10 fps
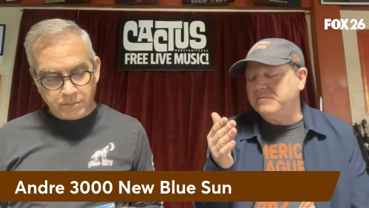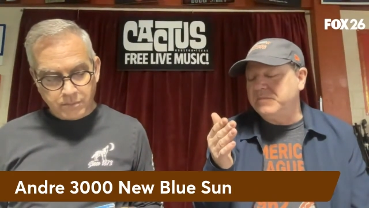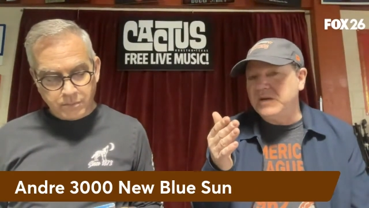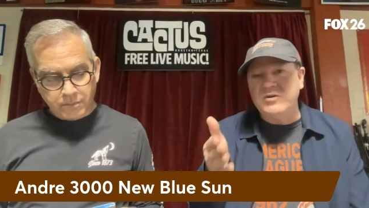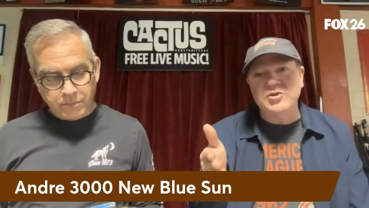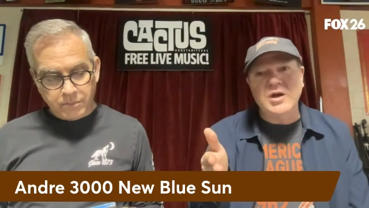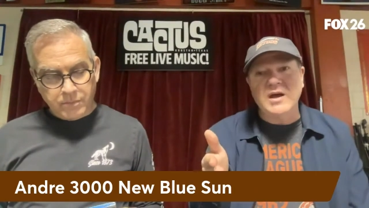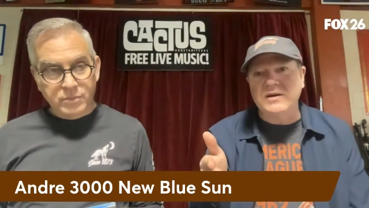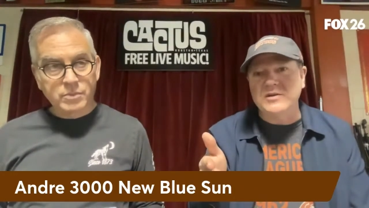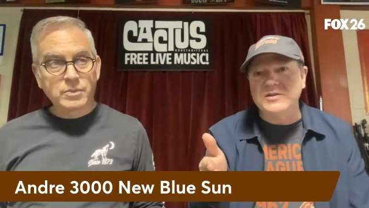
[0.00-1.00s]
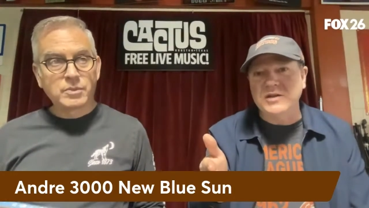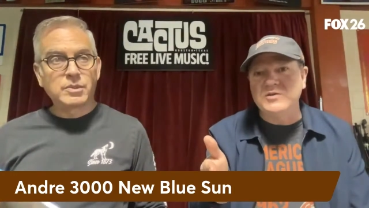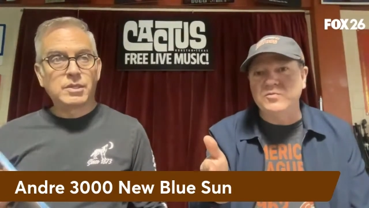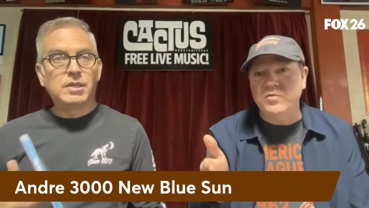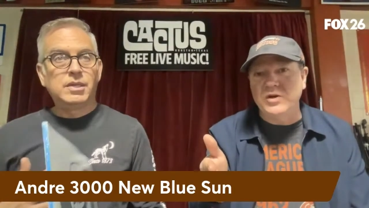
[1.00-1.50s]
Speaker 1: give it a shot because it
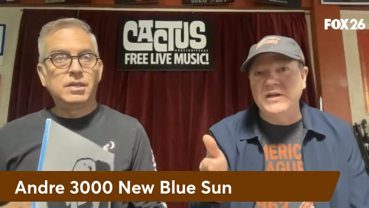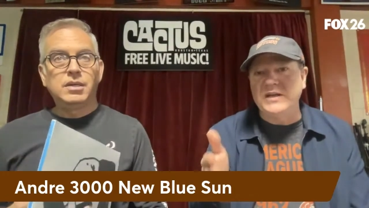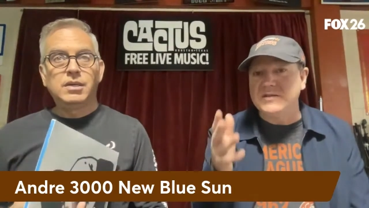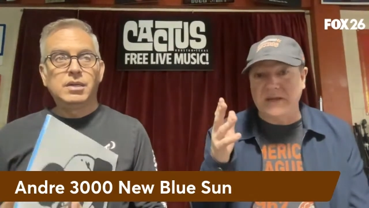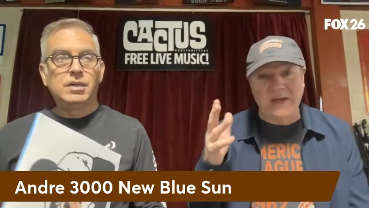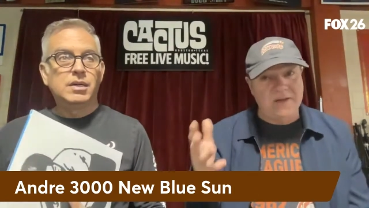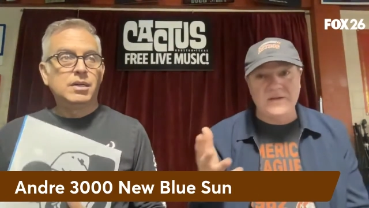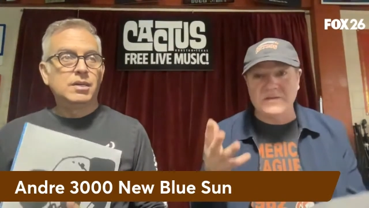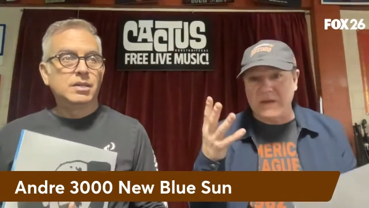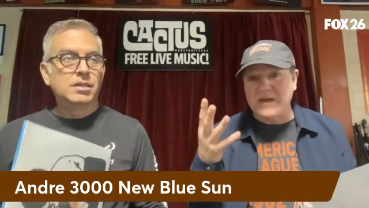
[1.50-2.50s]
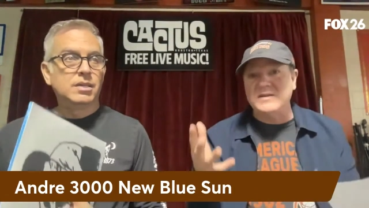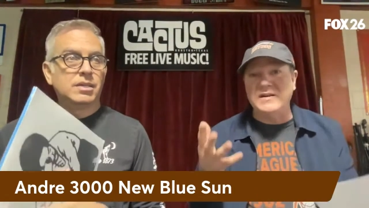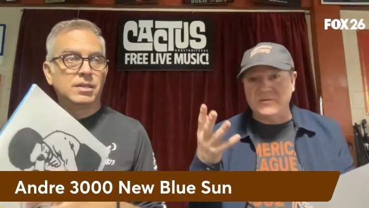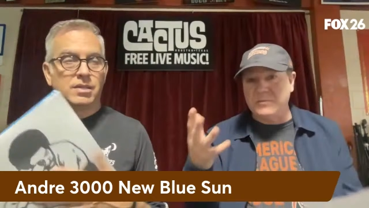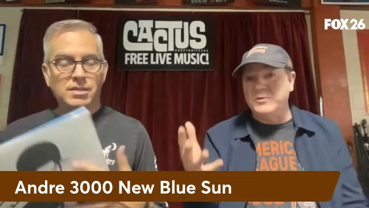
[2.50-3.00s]
is really it's like this
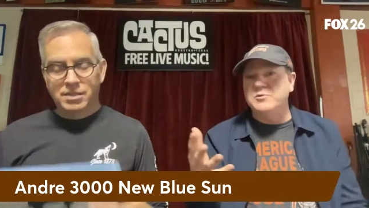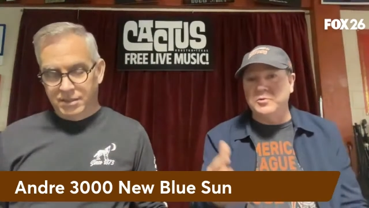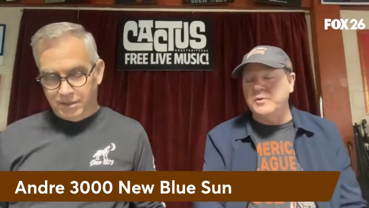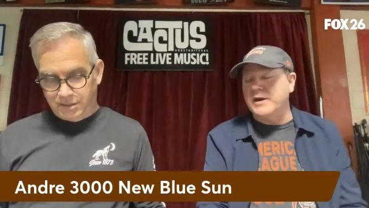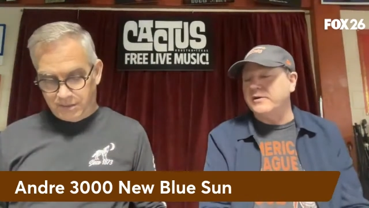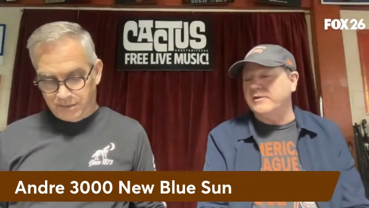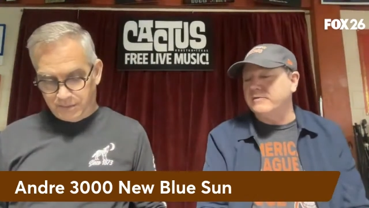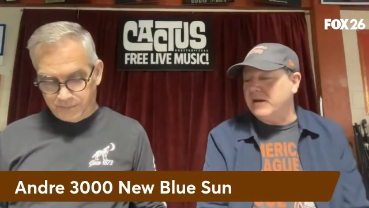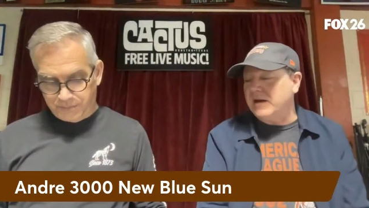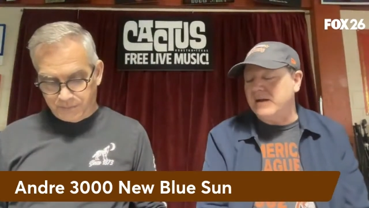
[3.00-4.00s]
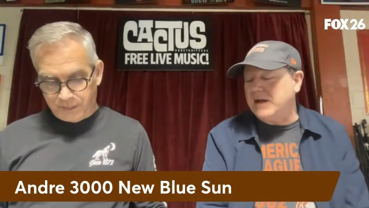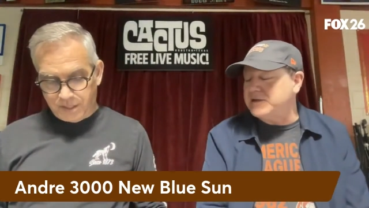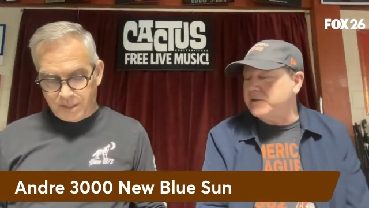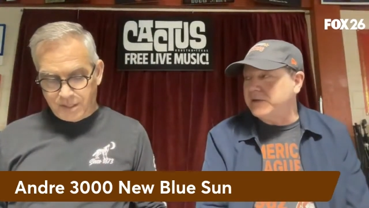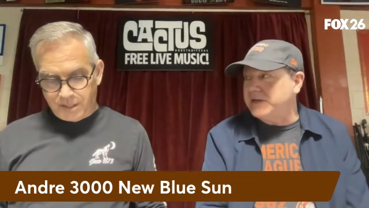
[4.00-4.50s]
meditative spiritual record. I, I
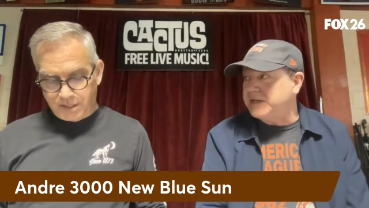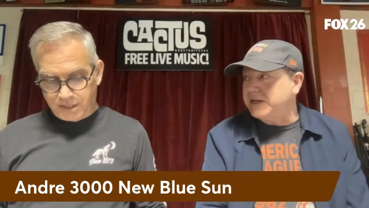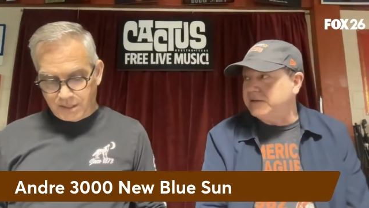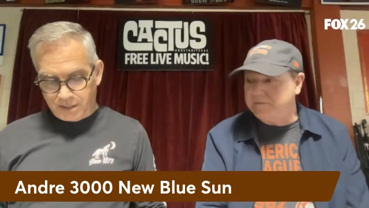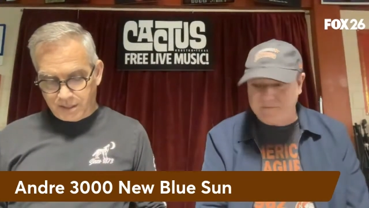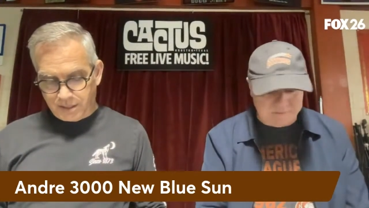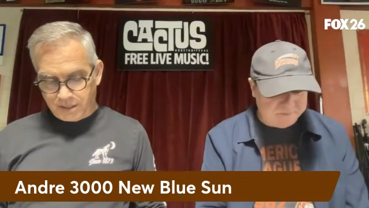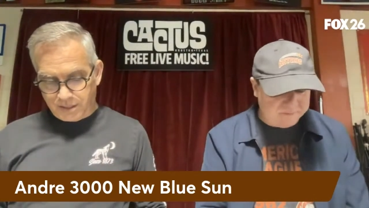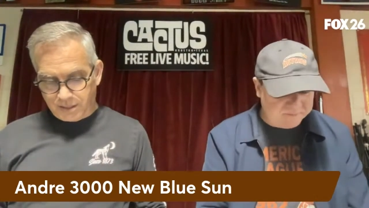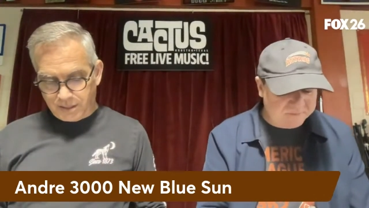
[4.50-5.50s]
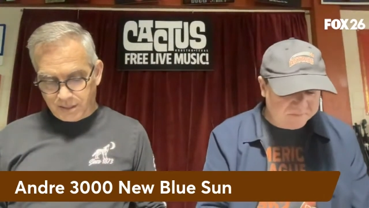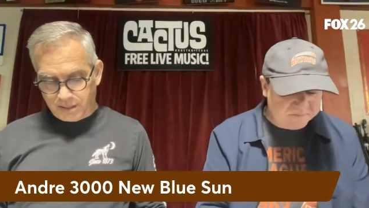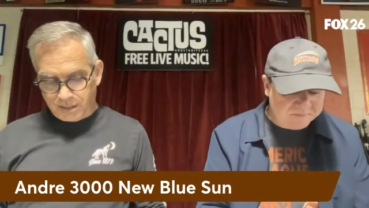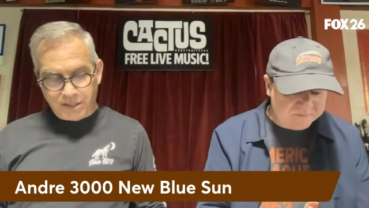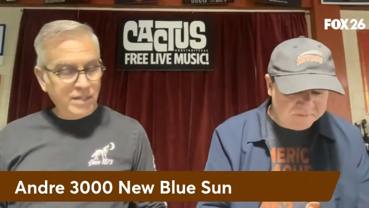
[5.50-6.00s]
totally dig it.
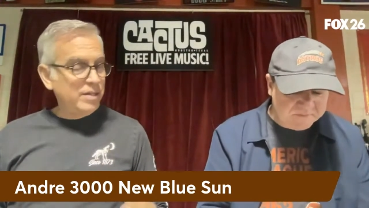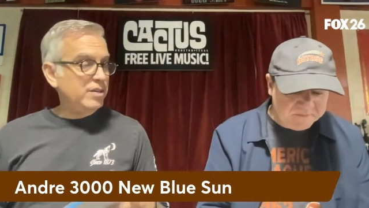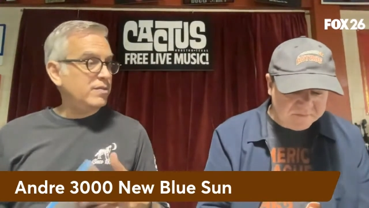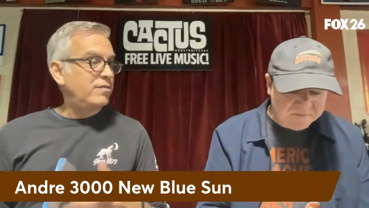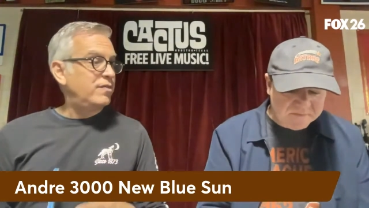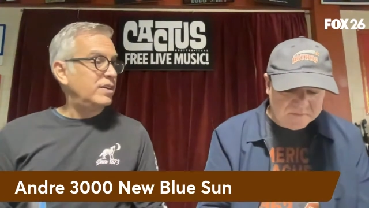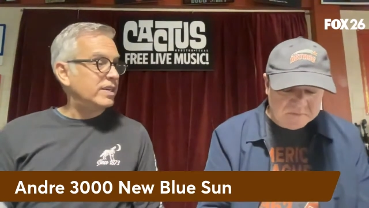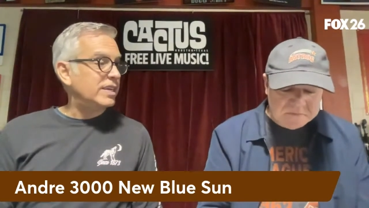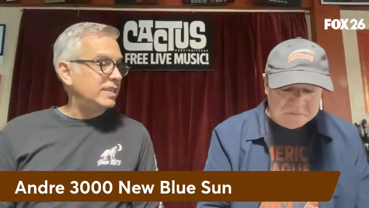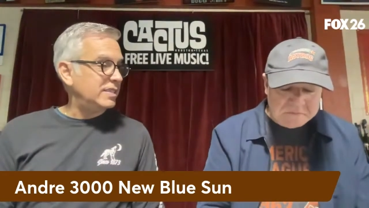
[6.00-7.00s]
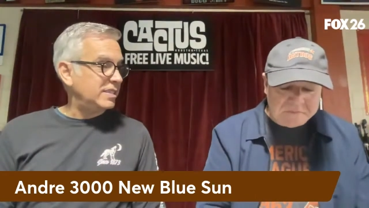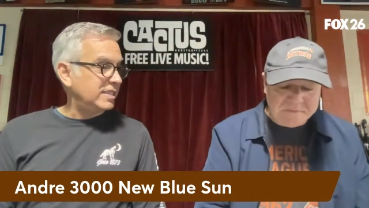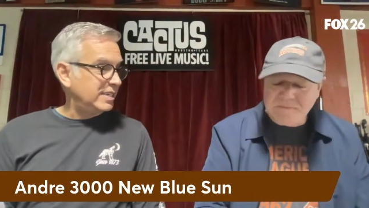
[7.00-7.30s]
Because
Speaker 2: he could have very easily